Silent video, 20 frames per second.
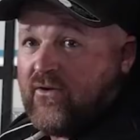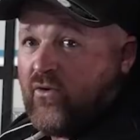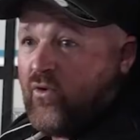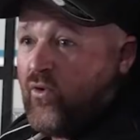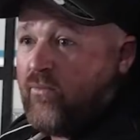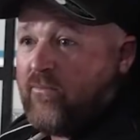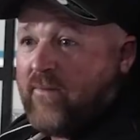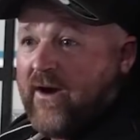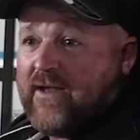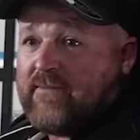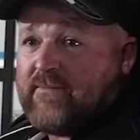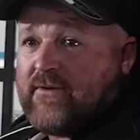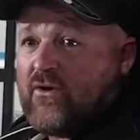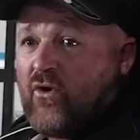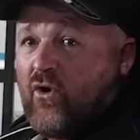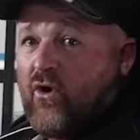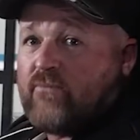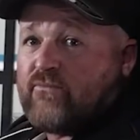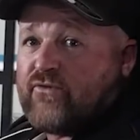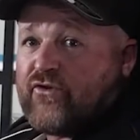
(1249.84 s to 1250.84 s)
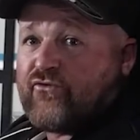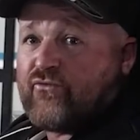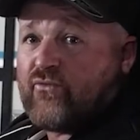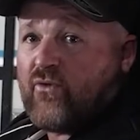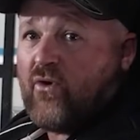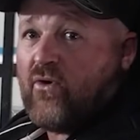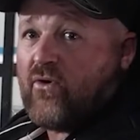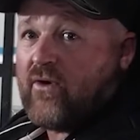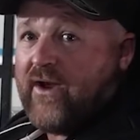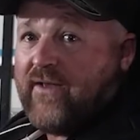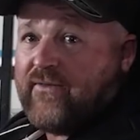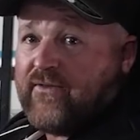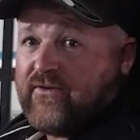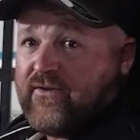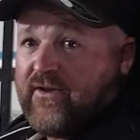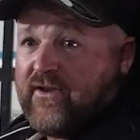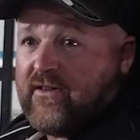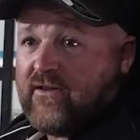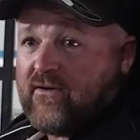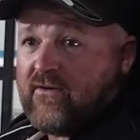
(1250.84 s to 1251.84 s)
Or maybe I'm just wrong and the
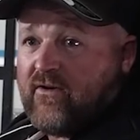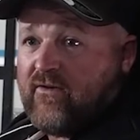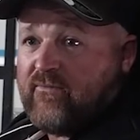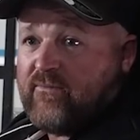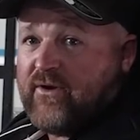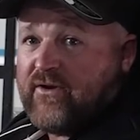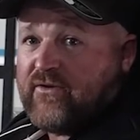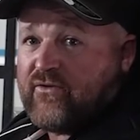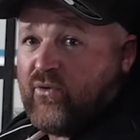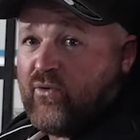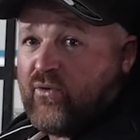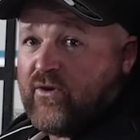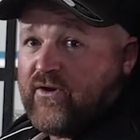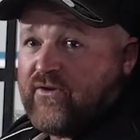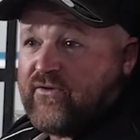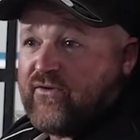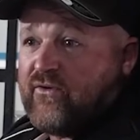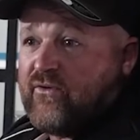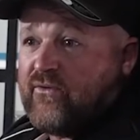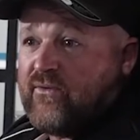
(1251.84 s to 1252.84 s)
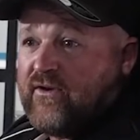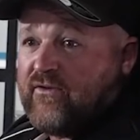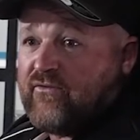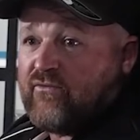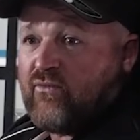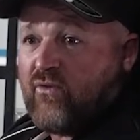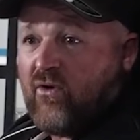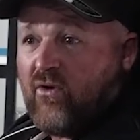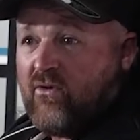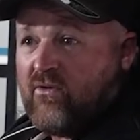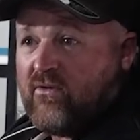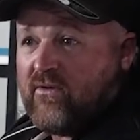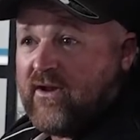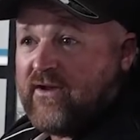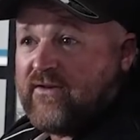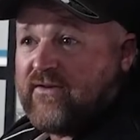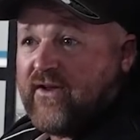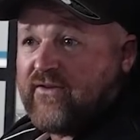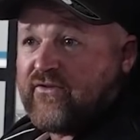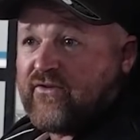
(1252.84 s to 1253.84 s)
dealer I've been talking to is wrong
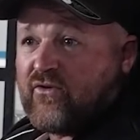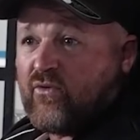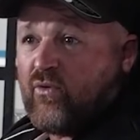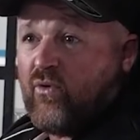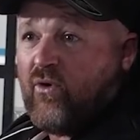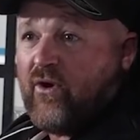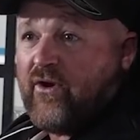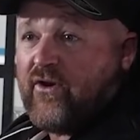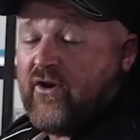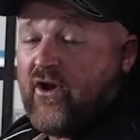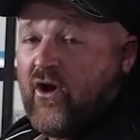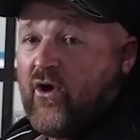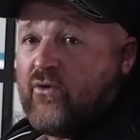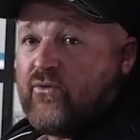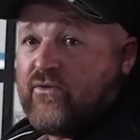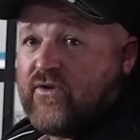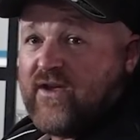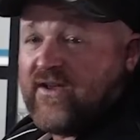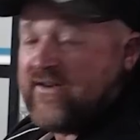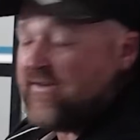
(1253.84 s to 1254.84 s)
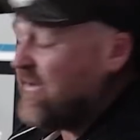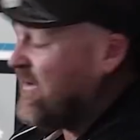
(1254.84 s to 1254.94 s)
and doesn't quite know yet.